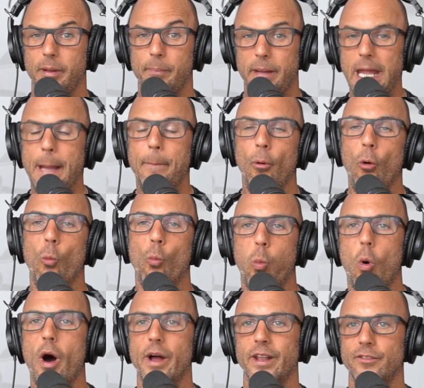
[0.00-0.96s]
people
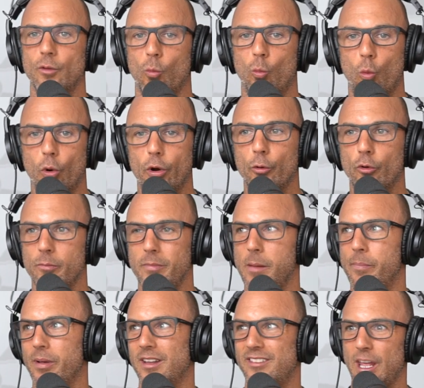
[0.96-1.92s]
wanted to work with
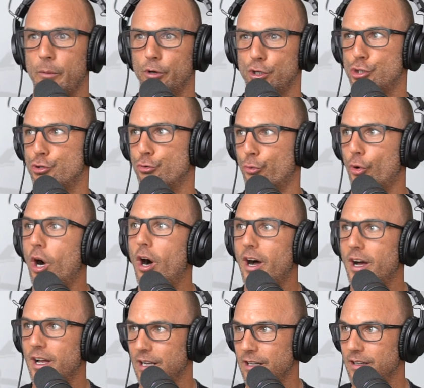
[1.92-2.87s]
me because they were
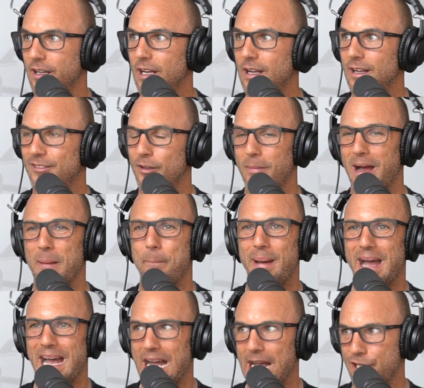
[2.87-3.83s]
drawn to my
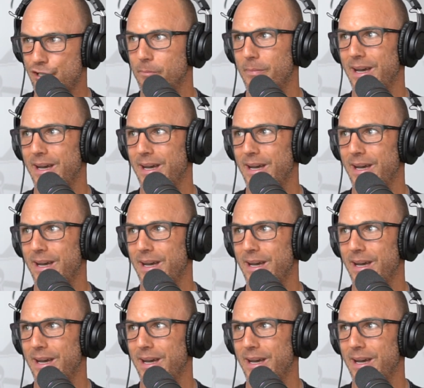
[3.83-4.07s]
passion,